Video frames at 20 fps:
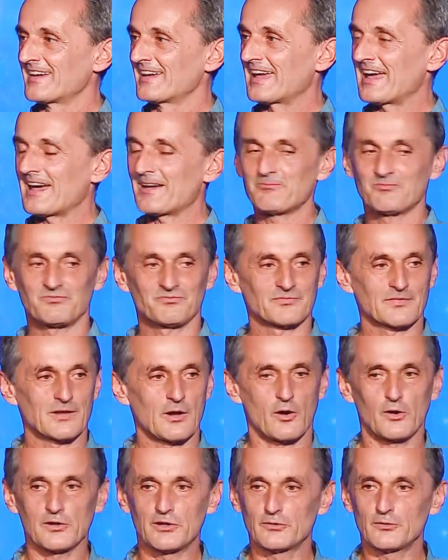Yeah?
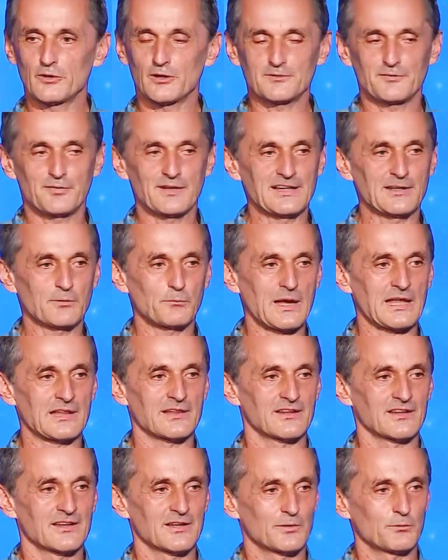Or you're not feeling well.
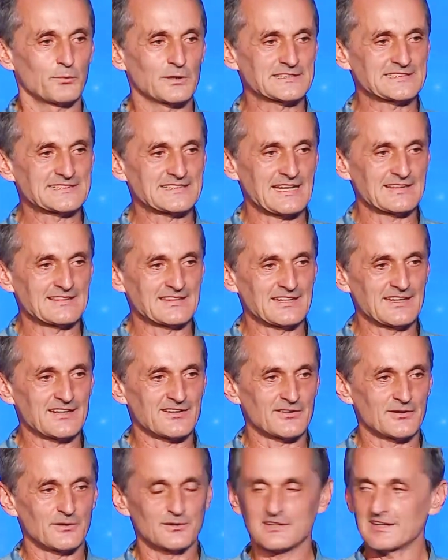What's that
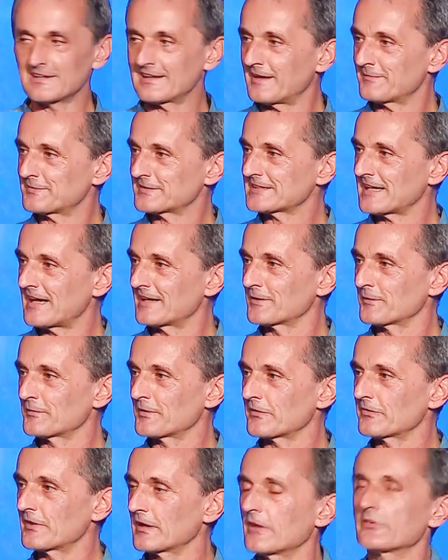here on the left side of
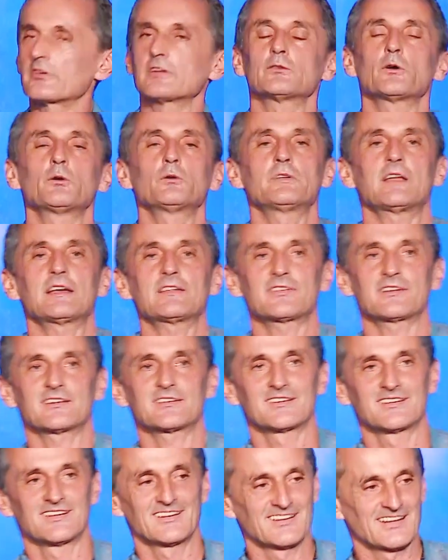your thing? I said, no, nothing.
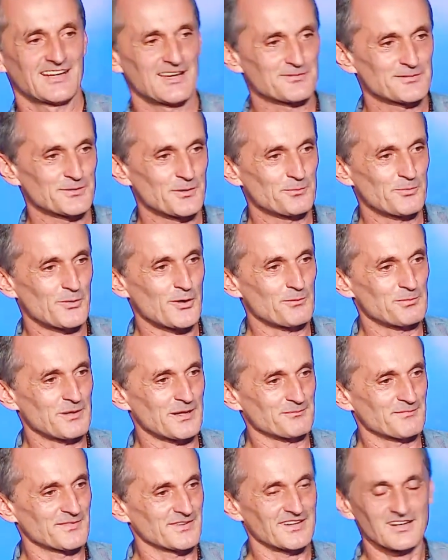I have no
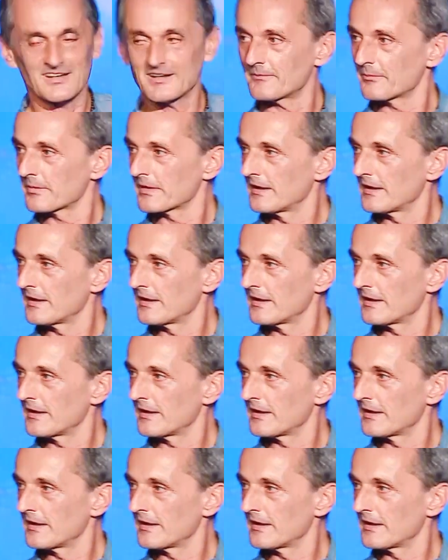problem. Yeah?